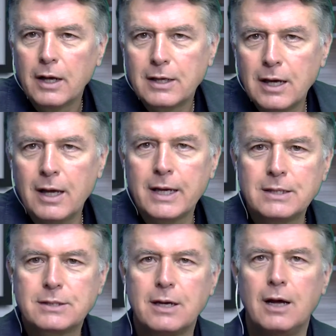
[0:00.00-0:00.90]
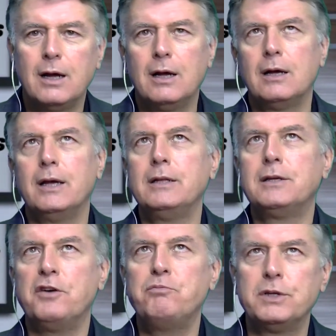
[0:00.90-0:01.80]
guys, in
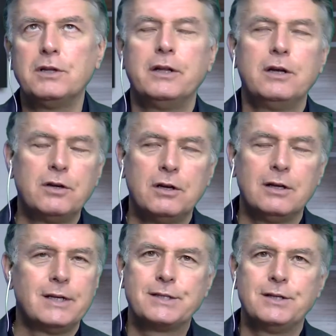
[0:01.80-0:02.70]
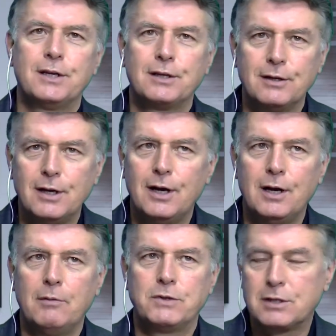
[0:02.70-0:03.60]
government, I know you're not listening,
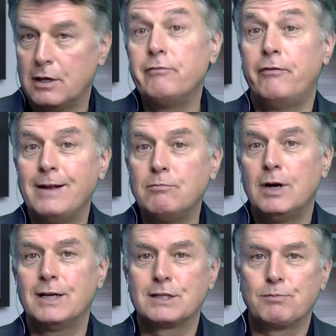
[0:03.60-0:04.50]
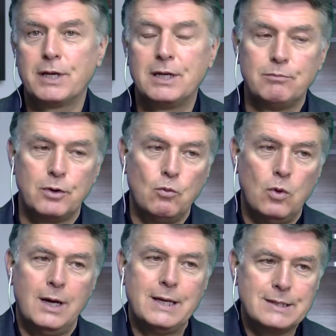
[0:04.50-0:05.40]
I'm just going to vent my spleen, but
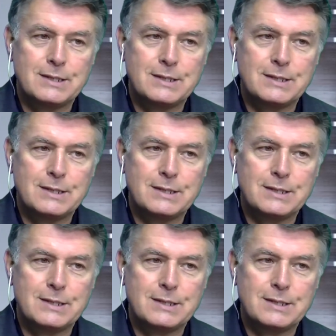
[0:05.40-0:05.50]
why is